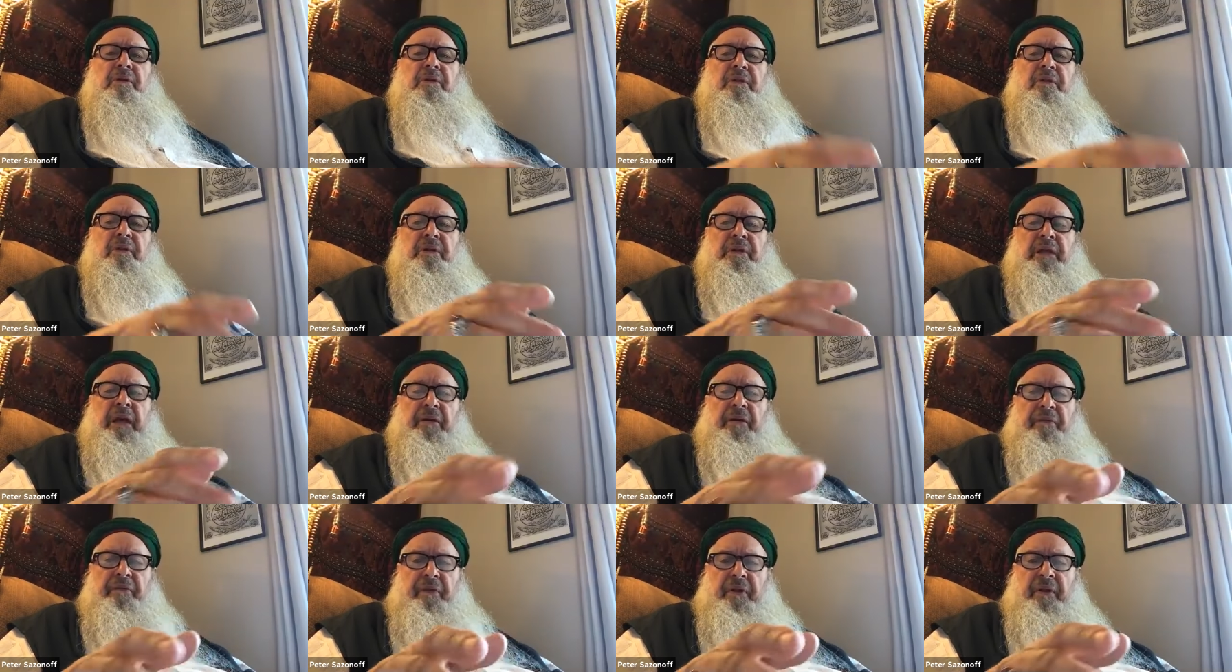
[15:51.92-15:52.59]
is
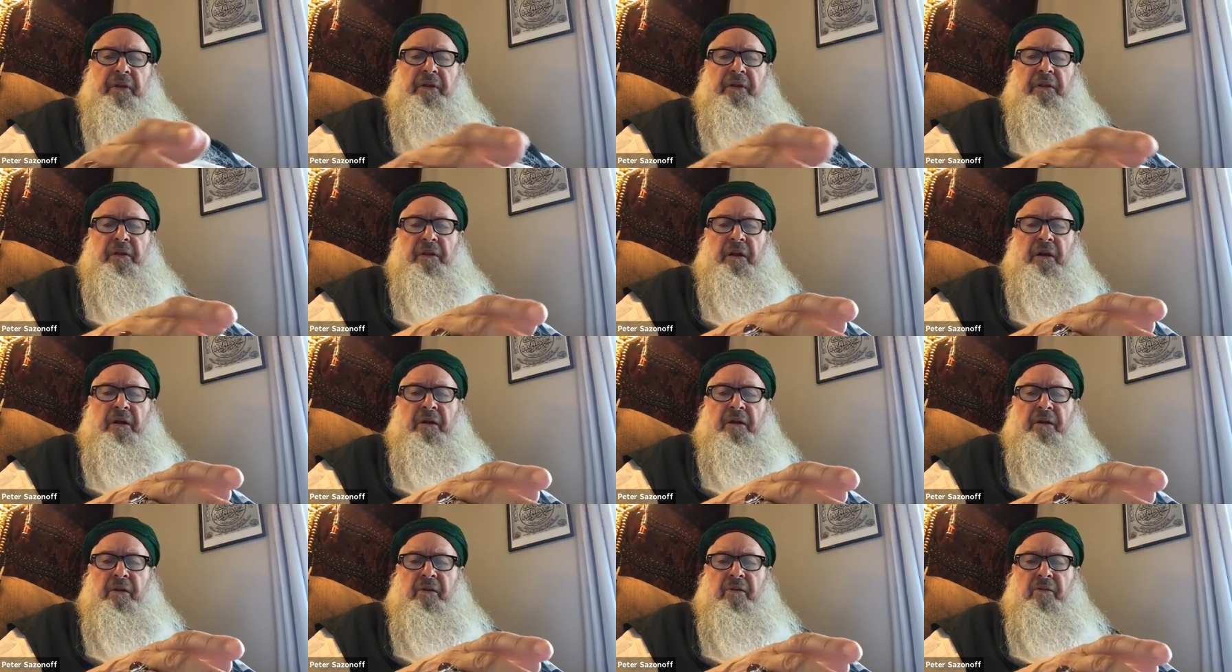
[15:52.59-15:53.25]
the definite
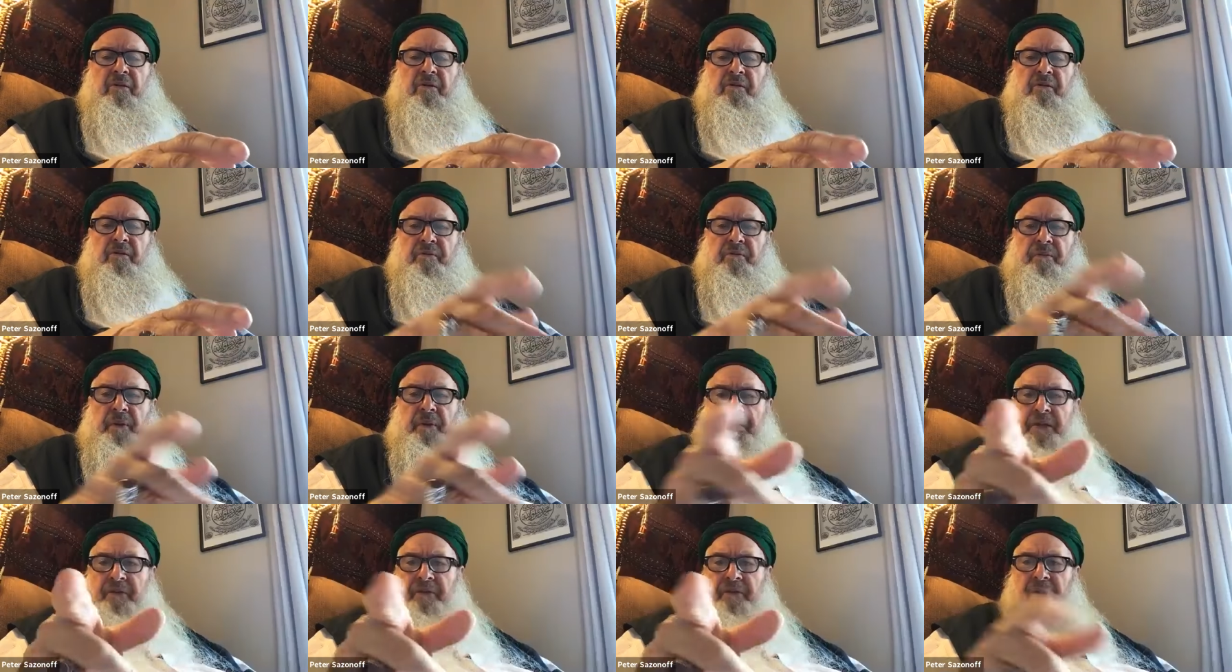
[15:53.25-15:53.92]
article,
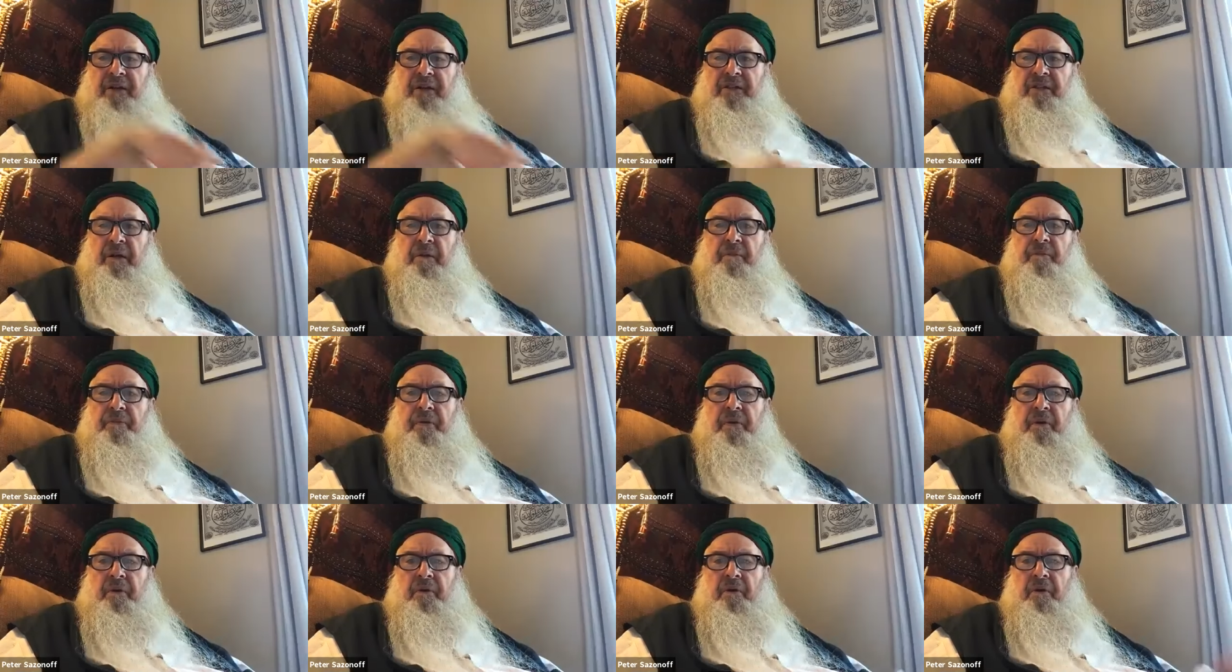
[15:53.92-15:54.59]
specifies
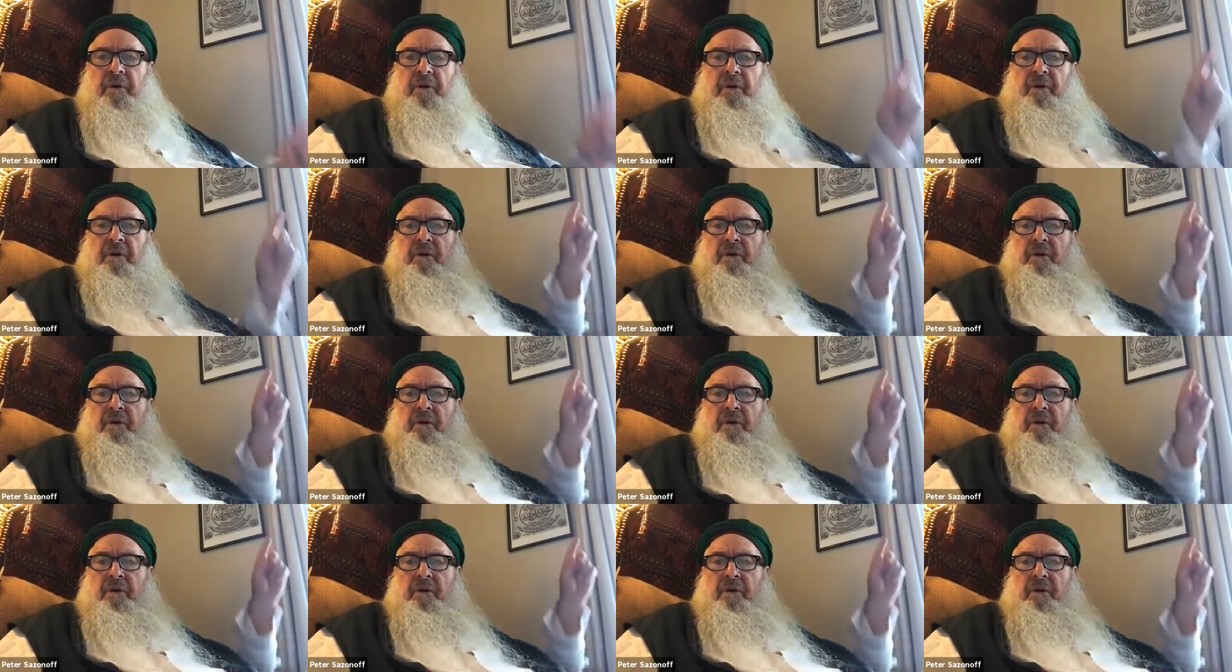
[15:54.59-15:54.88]
something.